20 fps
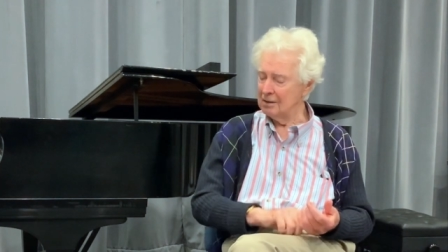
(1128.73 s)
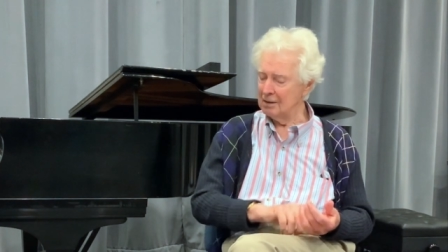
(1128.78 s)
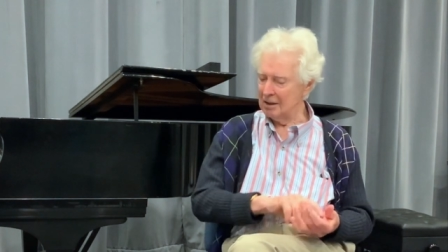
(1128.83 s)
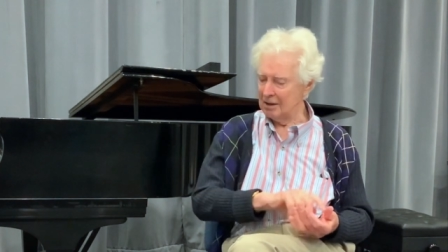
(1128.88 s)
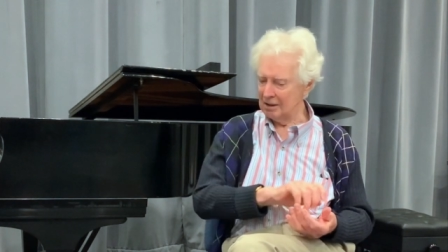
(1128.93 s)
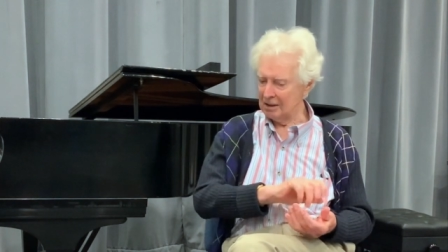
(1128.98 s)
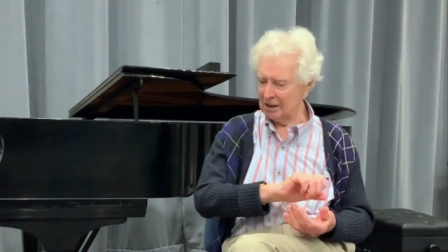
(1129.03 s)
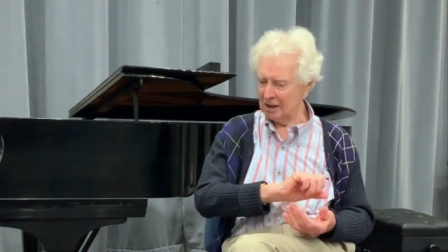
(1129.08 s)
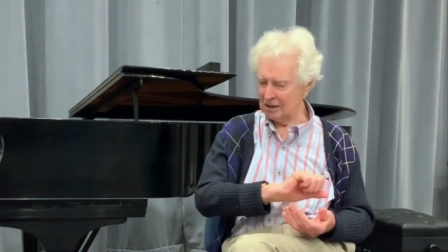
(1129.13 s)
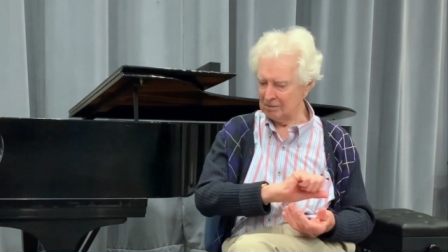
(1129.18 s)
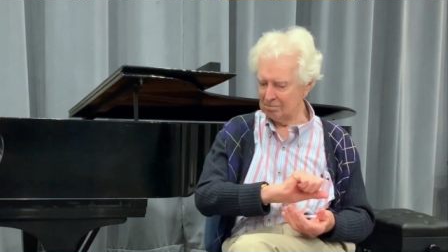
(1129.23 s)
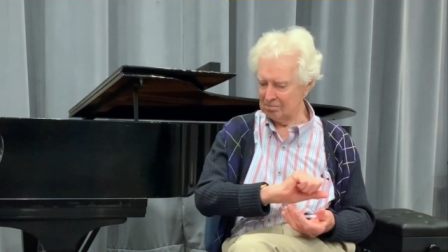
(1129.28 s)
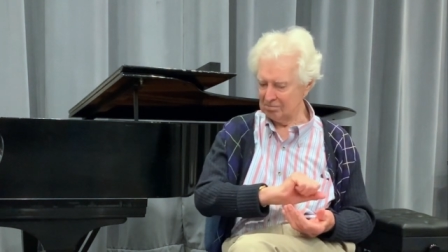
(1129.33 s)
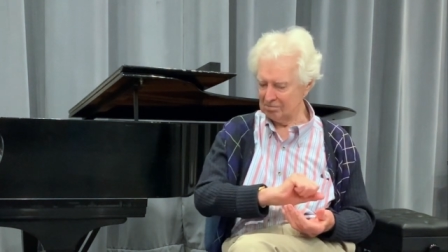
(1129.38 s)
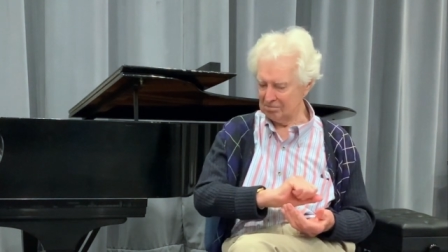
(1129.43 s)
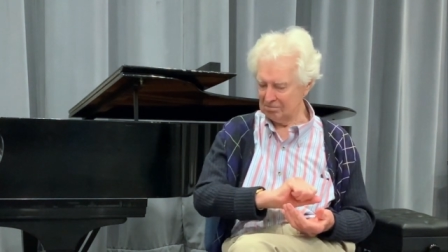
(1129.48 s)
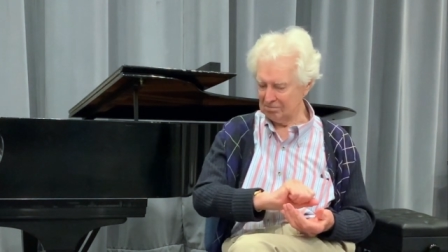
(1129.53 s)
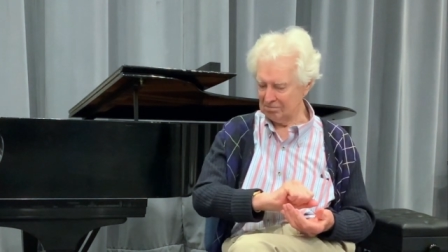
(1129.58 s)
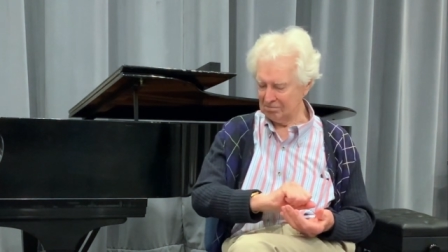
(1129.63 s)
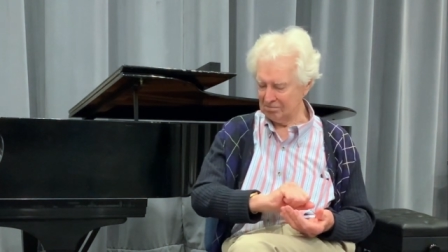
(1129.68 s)
and I
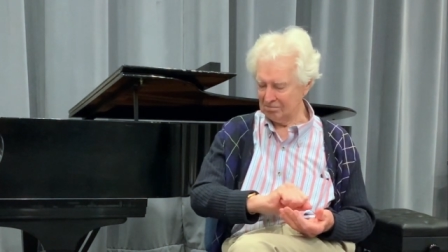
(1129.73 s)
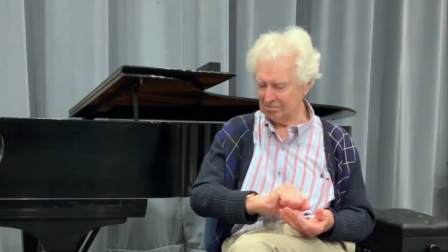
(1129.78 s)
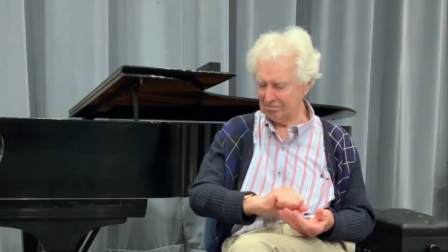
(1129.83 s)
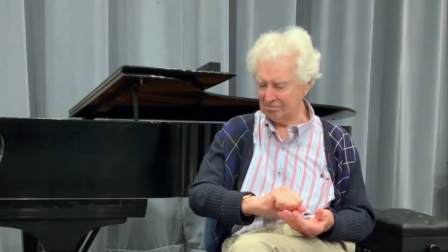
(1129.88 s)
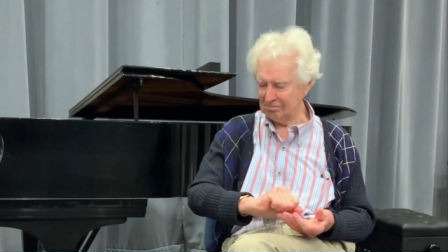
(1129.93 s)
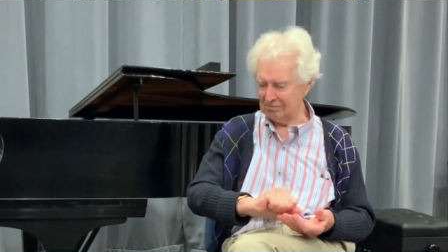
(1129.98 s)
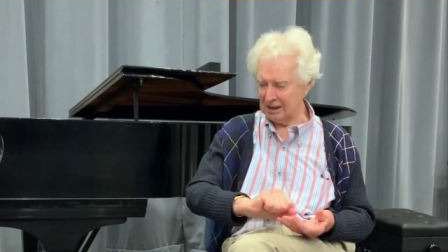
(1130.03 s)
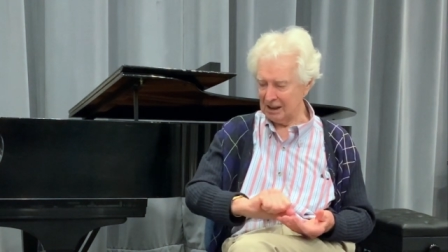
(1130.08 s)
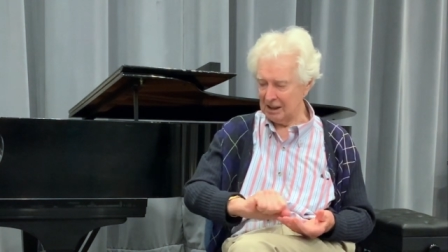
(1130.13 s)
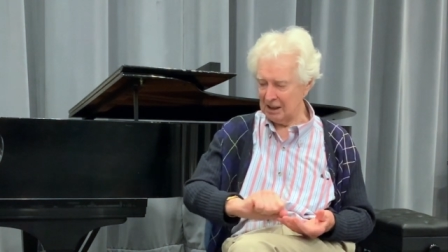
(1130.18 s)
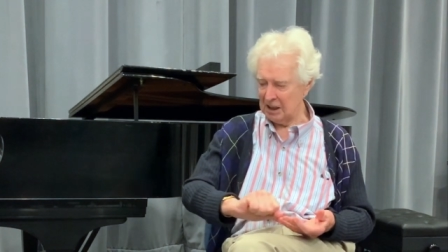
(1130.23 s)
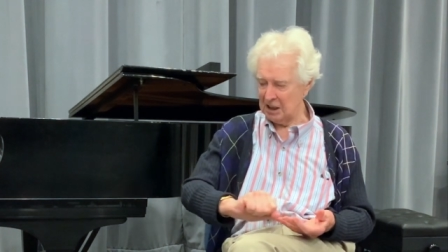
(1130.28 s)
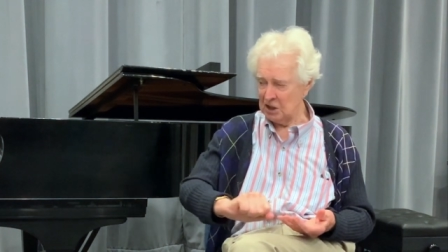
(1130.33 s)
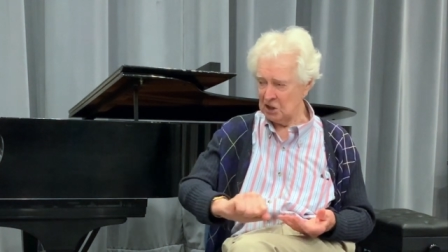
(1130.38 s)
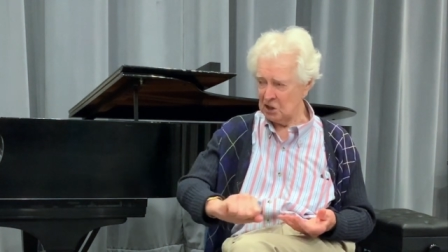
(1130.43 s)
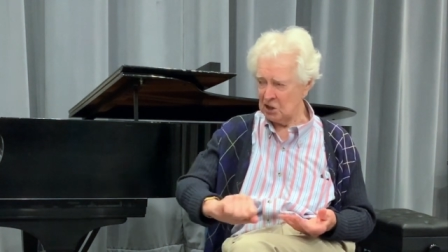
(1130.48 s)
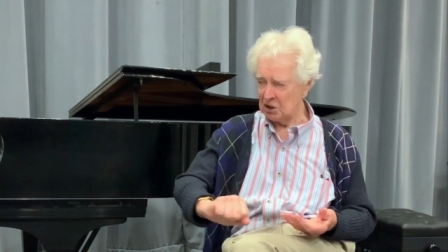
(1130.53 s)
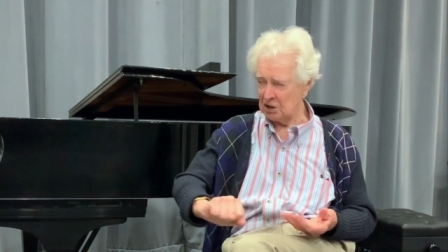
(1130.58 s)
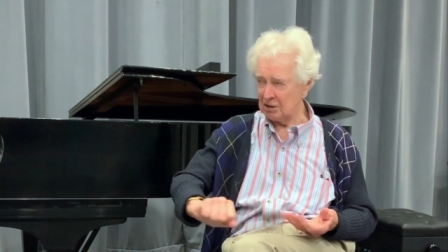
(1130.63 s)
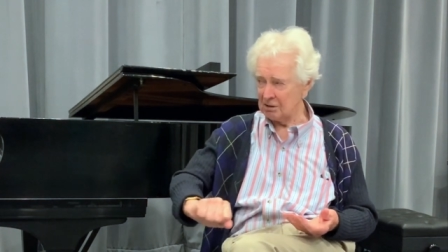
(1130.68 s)

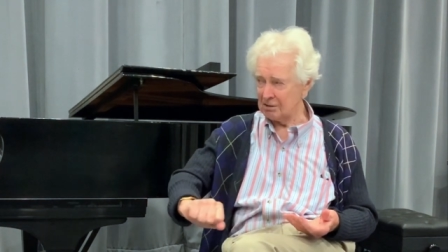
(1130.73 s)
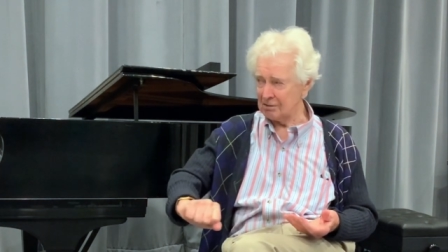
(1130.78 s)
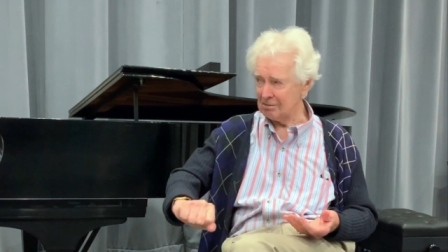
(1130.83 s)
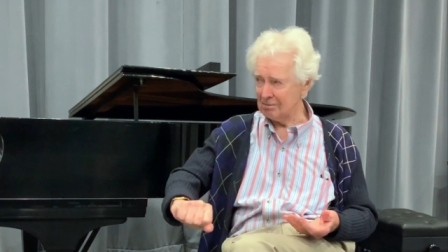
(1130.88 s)
aced it.